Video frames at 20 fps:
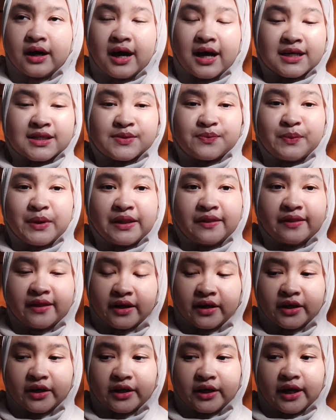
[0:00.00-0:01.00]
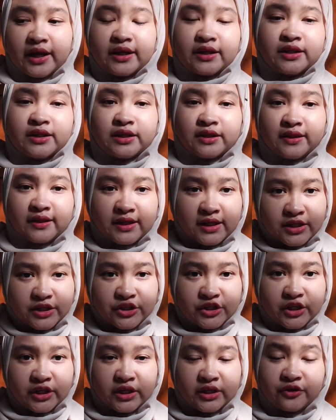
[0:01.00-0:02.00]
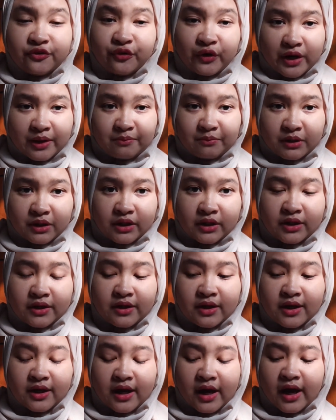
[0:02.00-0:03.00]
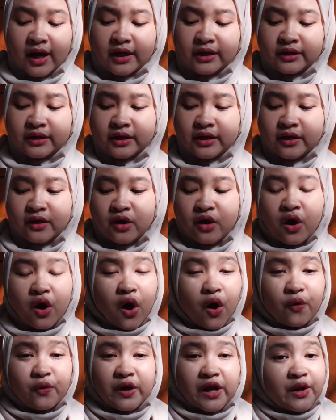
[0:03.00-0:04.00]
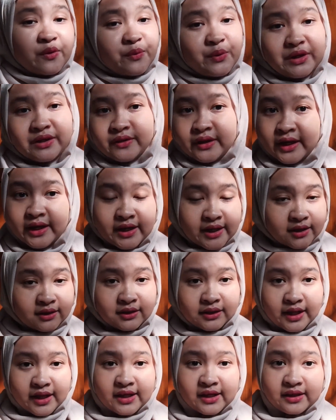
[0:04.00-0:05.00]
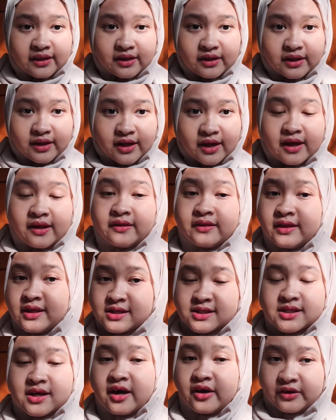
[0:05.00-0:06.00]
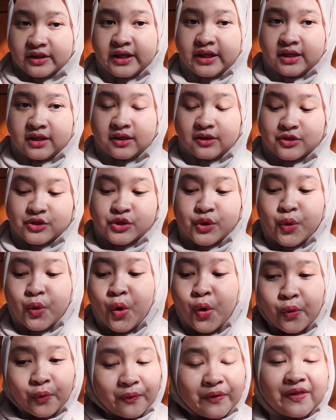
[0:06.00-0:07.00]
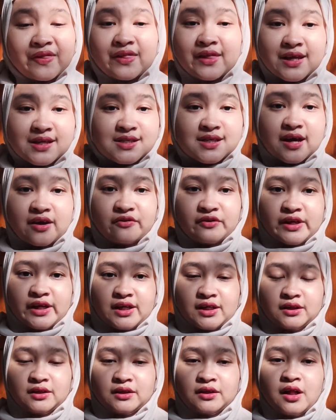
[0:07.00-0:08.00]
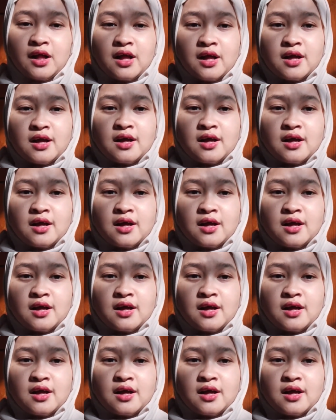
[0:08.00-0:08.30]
has been there in the teaching grammar, and how can we tackle it in this article. So with this article,